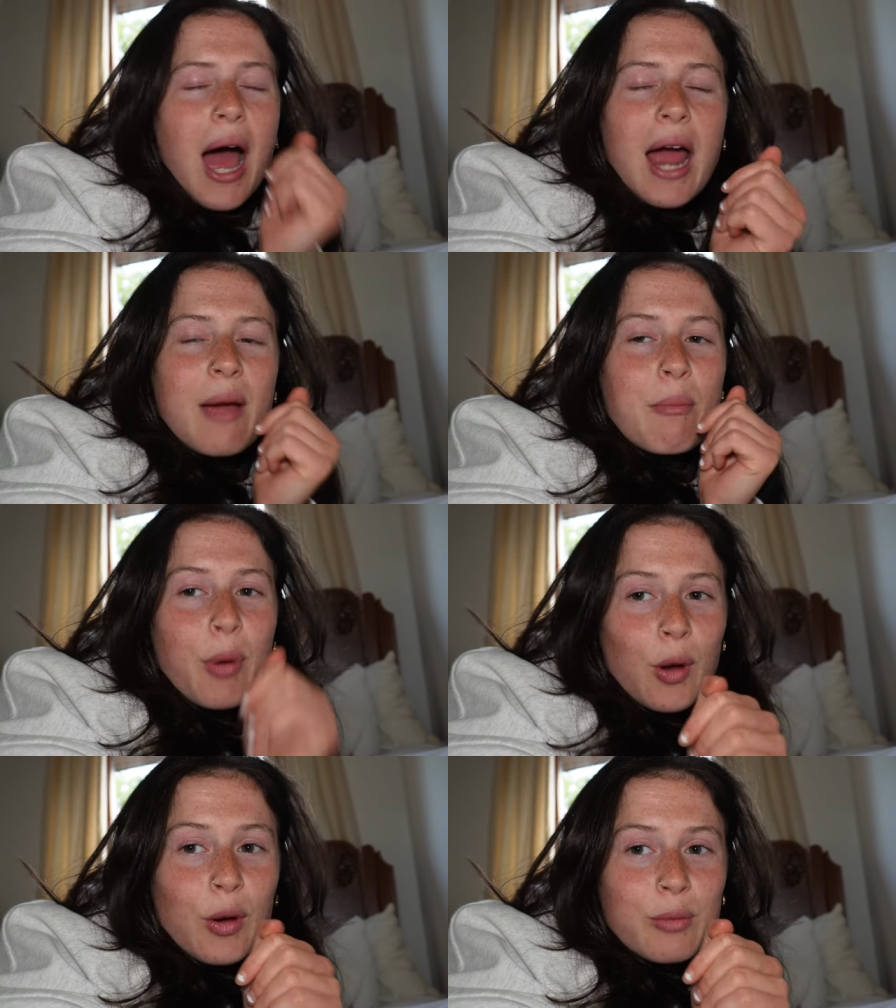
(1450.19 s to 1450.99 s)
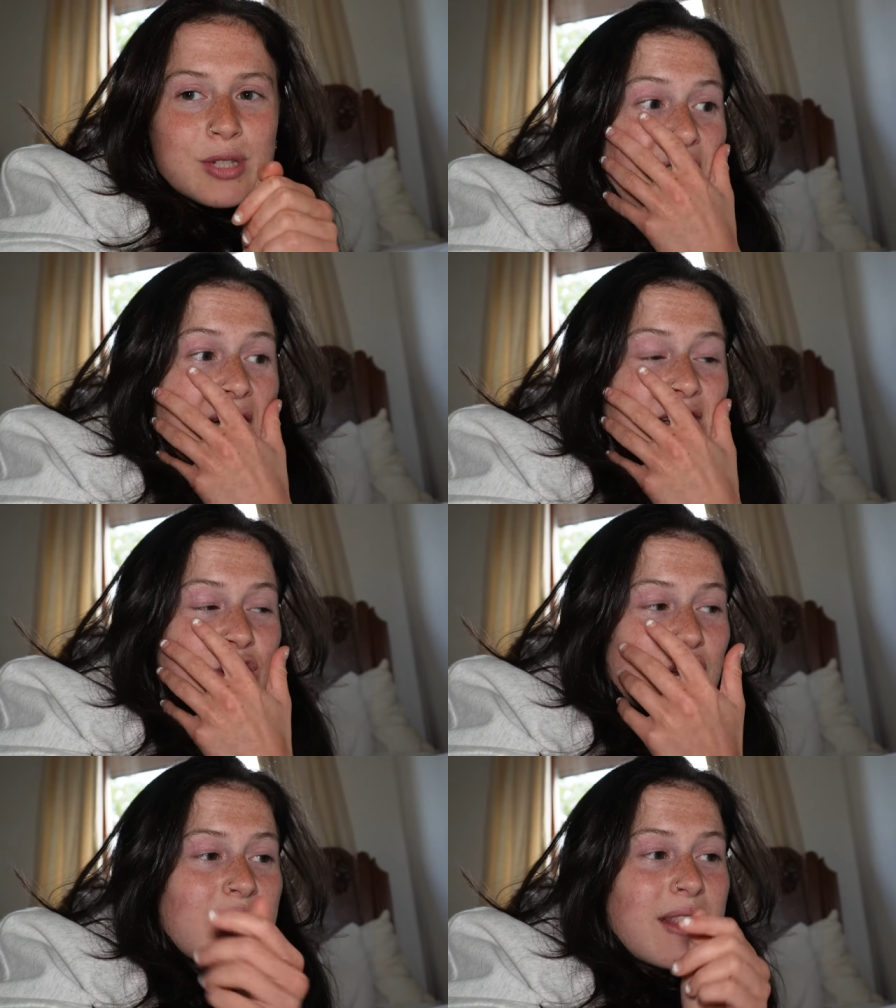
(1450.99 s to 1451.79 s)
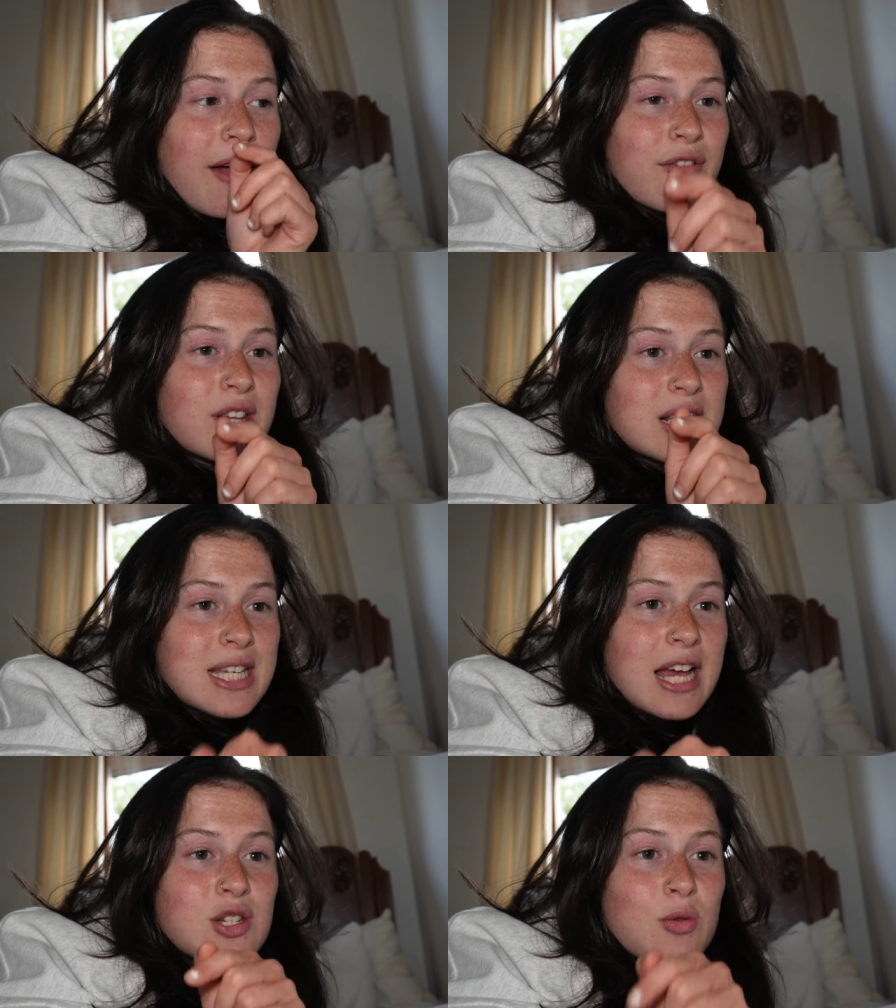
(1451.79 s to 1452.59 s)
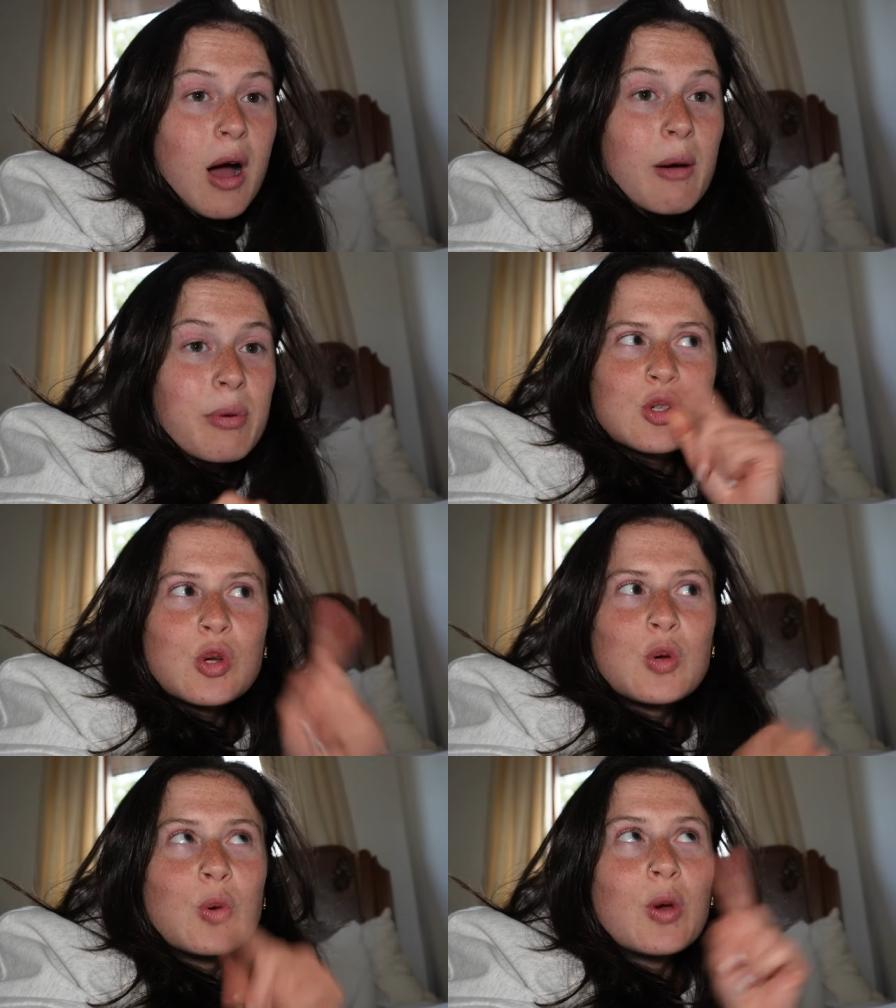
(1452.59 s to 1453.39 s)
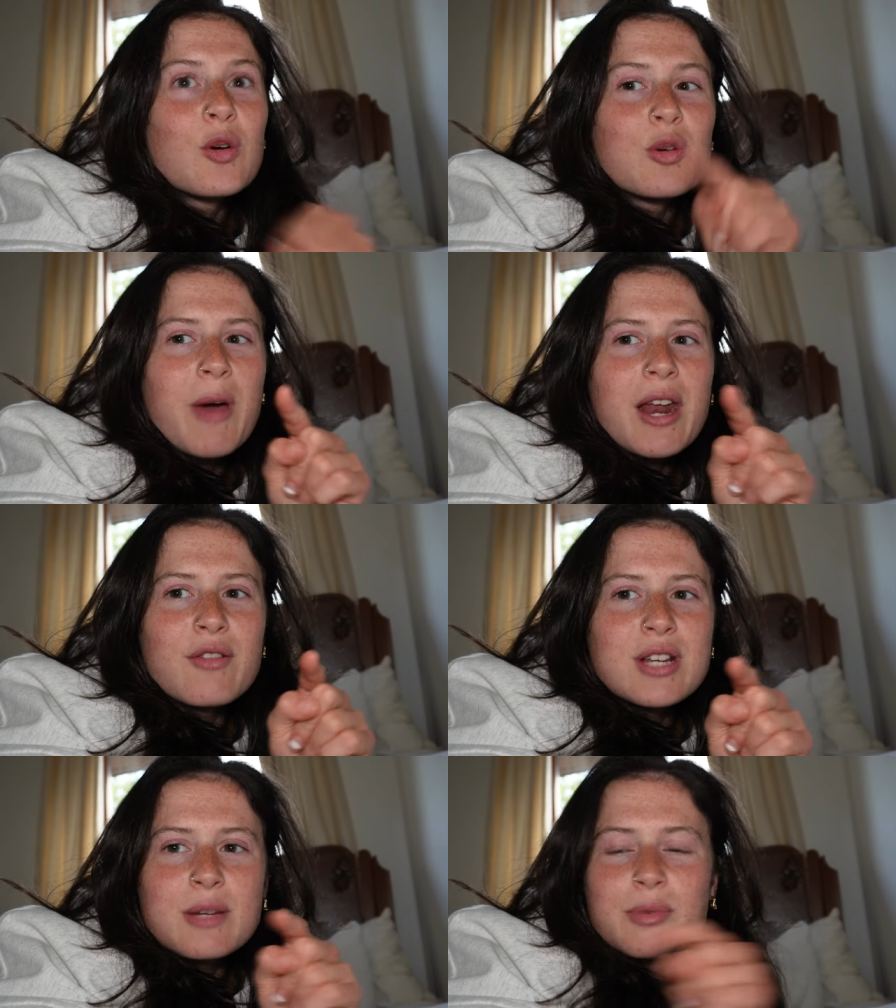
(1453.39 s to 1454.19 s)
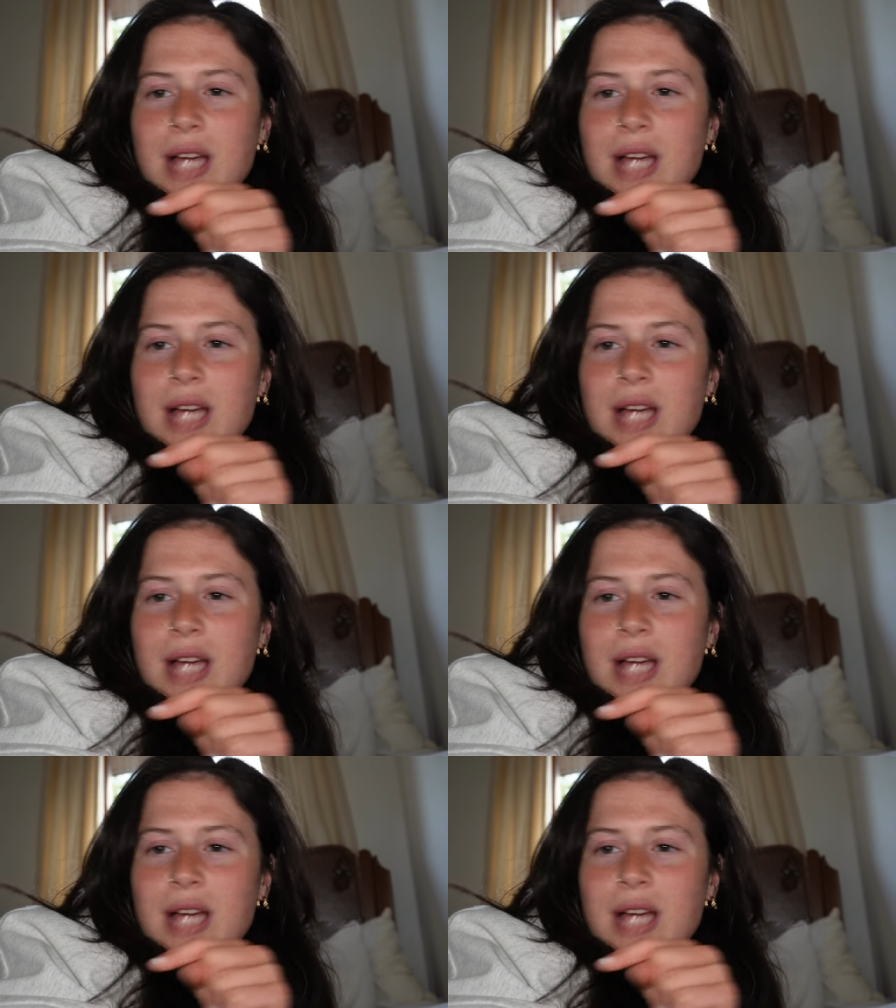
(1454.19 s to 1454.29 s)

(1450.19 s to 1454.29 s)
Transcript: I am pooped. That shit definitely sets you up to go to bed at a reasonable